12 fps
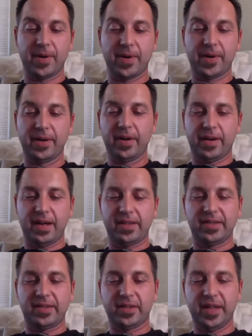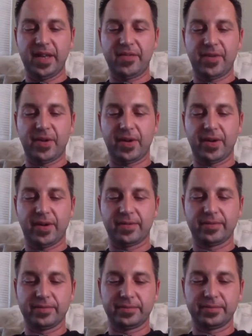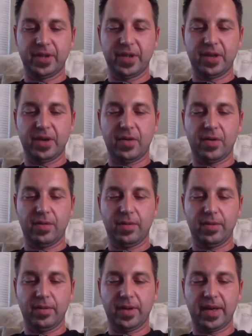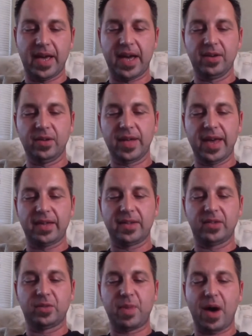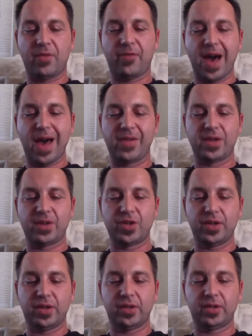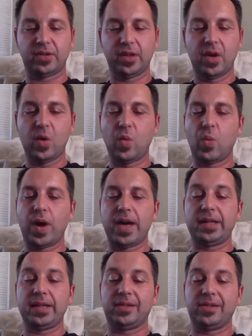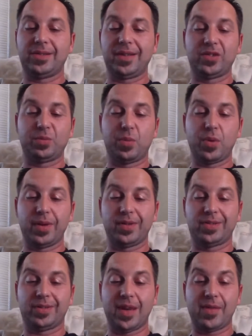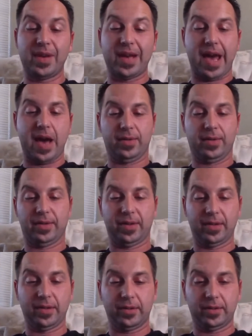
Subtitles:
It's a cleaver. You know, handle length is about 5 inches. Weight is 6.7 ounces.